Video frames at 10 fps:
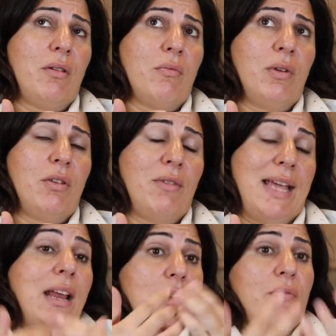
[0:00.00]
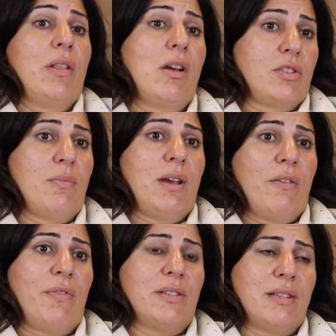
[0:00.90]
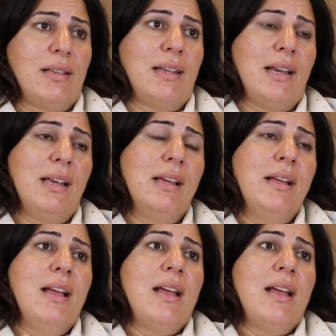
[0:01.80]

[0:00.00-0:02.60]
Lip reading: what you get out of a long-term care facility